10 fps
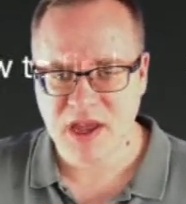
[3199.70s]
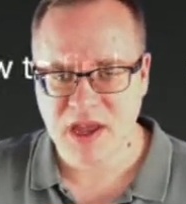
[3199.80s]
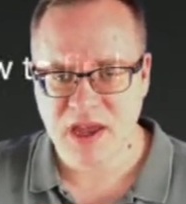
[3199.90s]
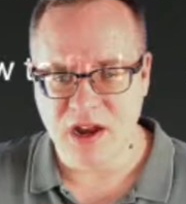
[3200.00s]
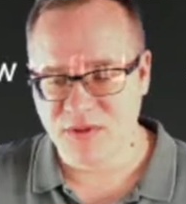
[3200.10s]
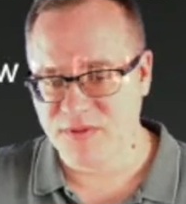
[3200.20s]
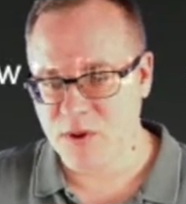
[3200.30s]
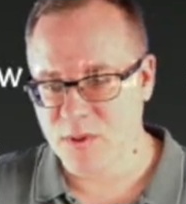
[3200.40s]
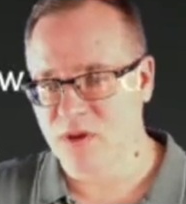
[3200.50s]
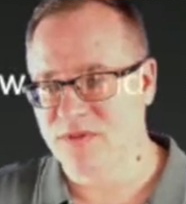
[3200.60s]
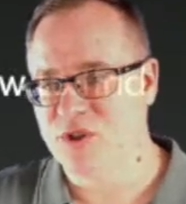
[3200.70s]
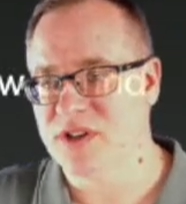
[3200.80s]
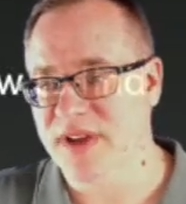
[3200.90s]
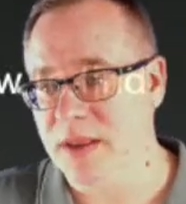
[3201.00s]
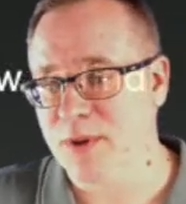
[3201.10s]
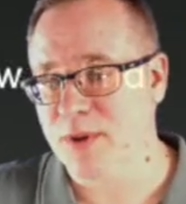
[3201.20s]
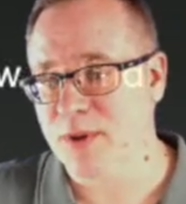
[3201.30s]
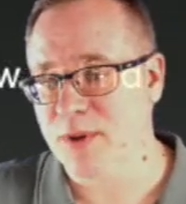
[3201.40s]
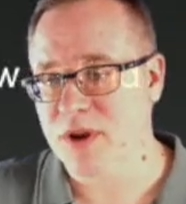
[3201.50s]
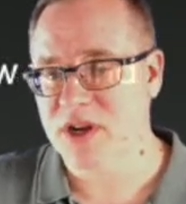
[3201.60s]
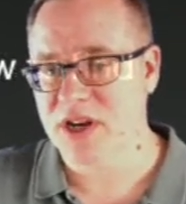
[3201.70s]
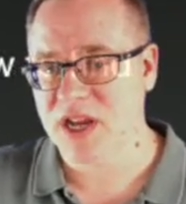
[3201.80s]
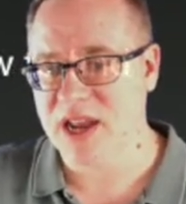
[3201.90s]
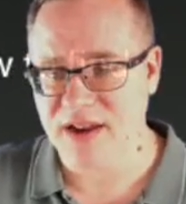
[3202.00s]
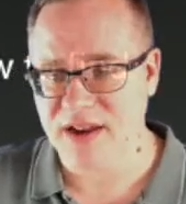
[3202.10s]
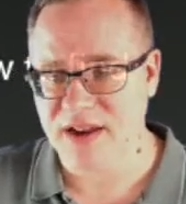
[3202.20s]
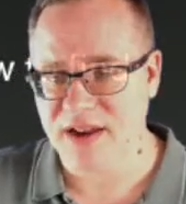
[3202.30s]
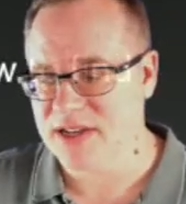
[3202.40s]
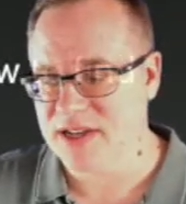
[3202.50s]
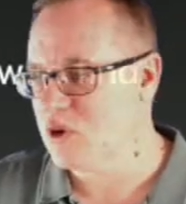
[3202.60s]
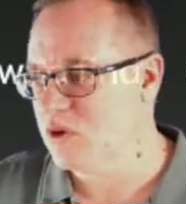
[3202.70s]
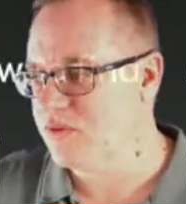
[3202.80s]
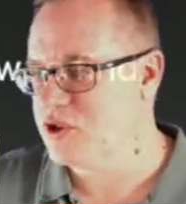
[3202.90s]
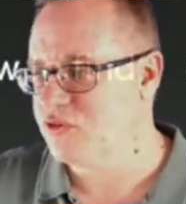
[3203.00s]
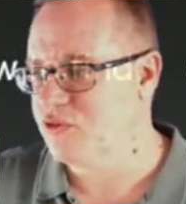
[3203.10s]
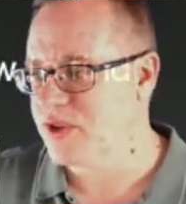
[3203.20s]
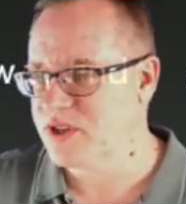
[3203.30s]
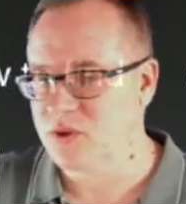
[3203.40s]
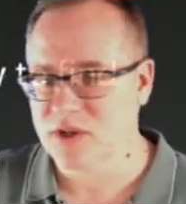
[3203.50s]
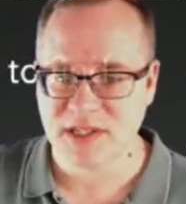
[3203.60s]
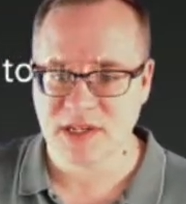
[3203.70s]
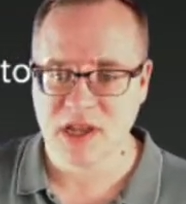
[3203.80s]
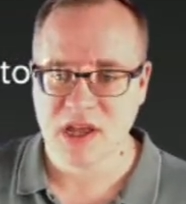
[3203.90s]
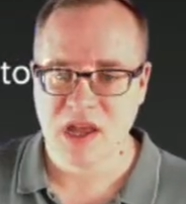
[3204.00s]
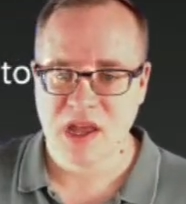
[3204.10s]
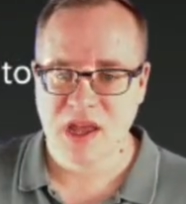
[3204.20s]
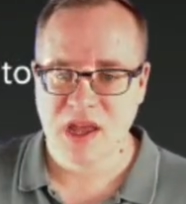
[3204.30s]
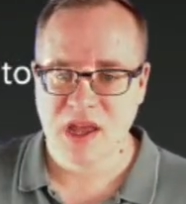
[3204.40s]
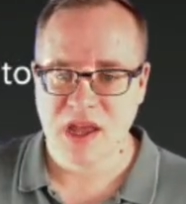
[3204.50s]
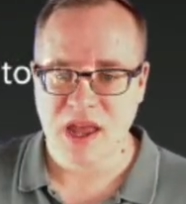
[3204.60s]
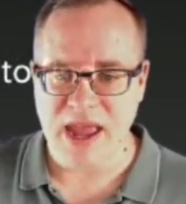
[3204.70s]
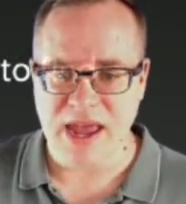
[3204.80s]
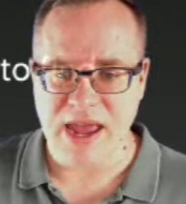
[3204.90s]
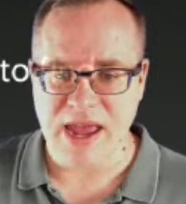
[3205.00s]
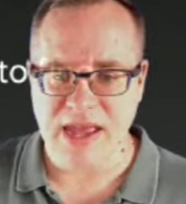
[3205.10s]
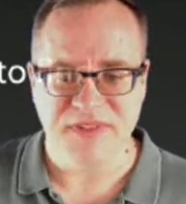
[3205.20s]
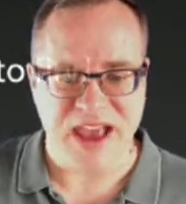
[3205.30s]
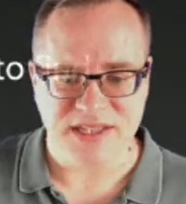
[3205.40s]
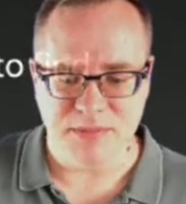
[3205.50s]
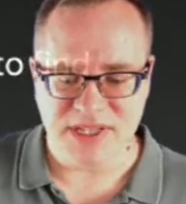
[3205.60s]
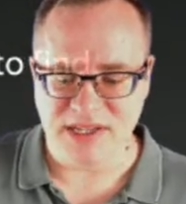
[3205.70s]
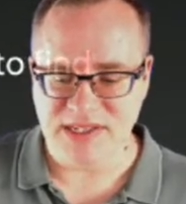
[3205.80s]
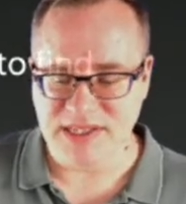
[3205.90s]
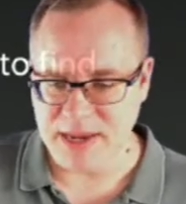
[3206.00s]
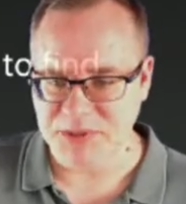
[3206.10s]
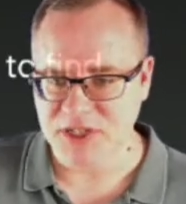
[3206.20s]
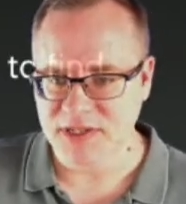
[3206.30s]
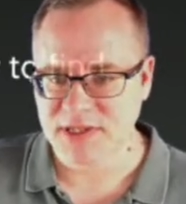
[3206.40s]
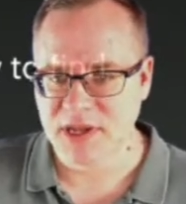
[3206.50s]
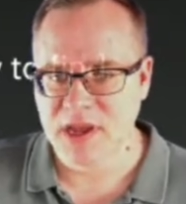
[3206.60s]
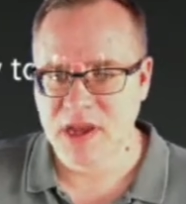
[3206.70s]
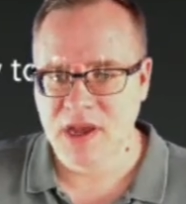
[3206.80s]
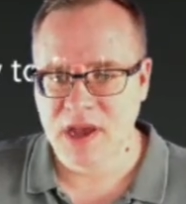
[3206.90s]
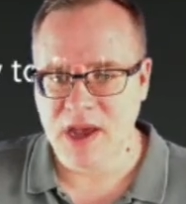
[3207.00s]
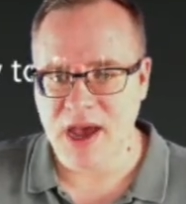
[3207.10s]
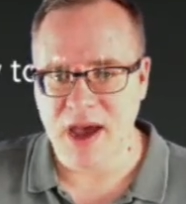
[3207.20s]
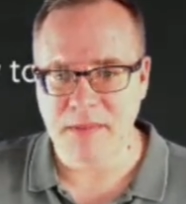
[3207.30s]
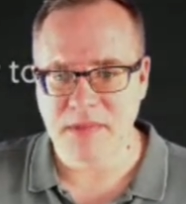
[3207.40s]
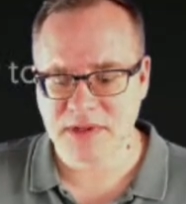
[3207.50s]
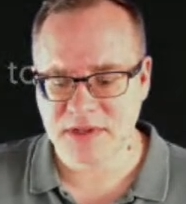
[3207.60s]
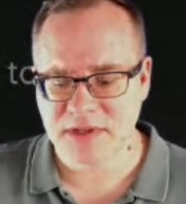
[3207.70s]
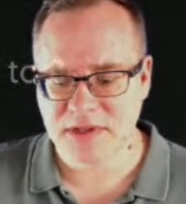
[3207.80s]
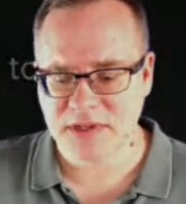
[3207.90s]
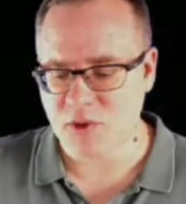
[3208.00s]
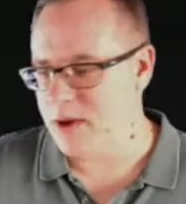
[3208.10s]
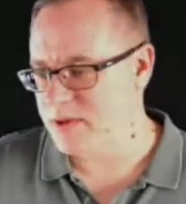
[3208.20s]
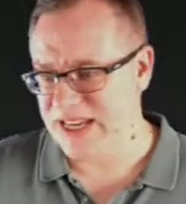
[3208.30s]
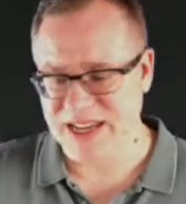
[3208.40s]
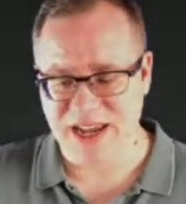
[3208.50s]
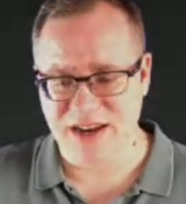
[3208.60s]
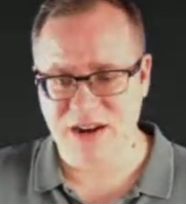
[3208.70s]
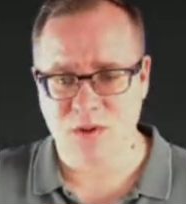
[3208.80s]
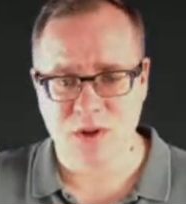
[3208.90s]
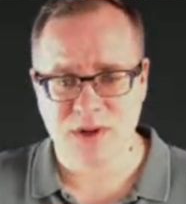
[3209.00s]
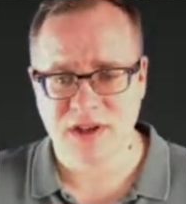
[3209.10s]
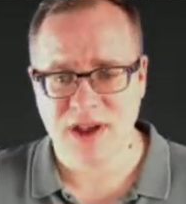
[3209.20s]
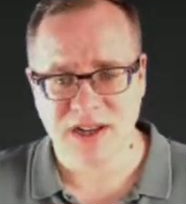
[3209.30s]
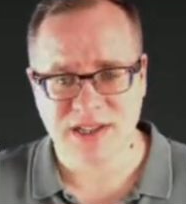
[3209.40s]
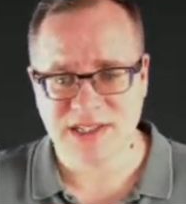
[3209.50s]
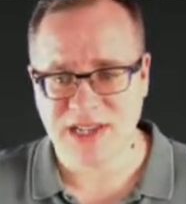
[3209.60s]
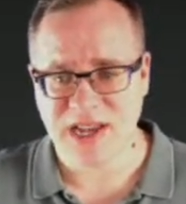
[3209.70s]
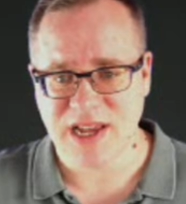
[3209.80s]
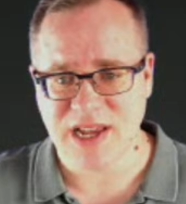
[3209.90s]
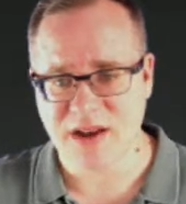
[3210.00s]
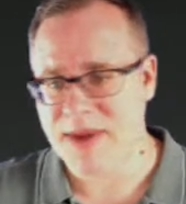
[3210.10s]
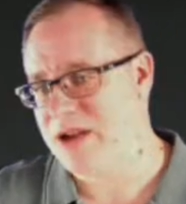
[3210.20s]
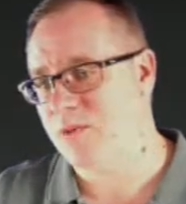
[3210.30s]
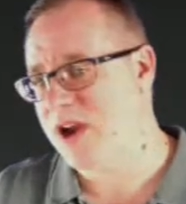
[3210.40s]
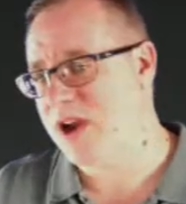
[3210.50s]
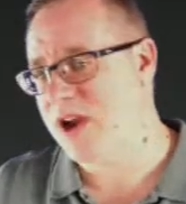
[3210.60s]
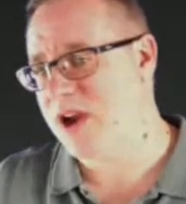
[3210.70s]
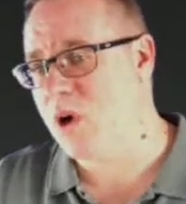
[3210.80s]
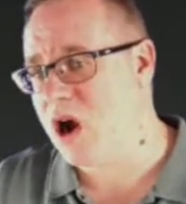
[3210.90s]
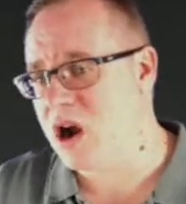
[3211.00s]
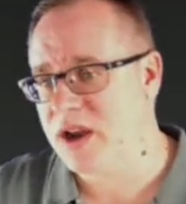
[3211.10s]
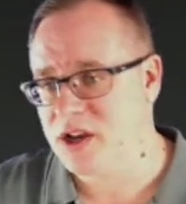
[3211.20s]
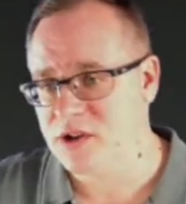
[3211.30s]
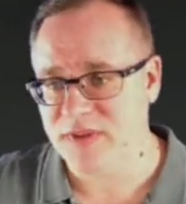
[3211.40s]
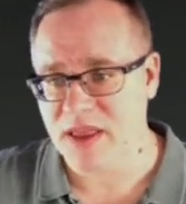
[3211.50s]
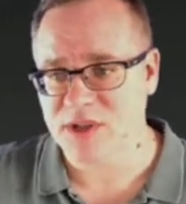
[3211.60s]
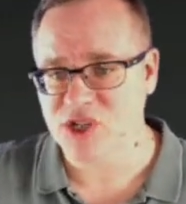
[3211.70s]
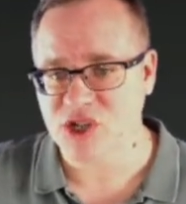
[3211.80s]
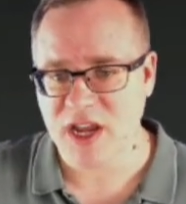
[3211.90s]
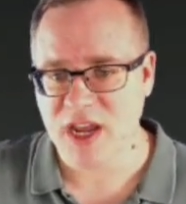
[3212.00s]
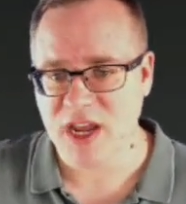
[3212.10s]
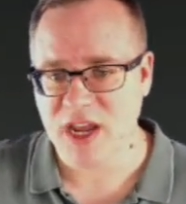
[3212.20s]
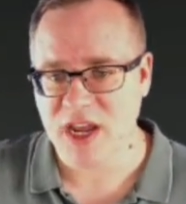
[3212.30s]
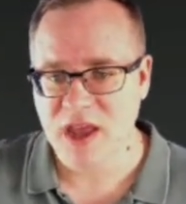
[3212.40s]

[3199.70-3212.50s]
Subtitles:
an overview of the ColdFusion developer community and how to find some ColdFusion resources, and some facts and misconceptions. So I always like to end on a quote. I'm going to say, no matter where you are in your development journey,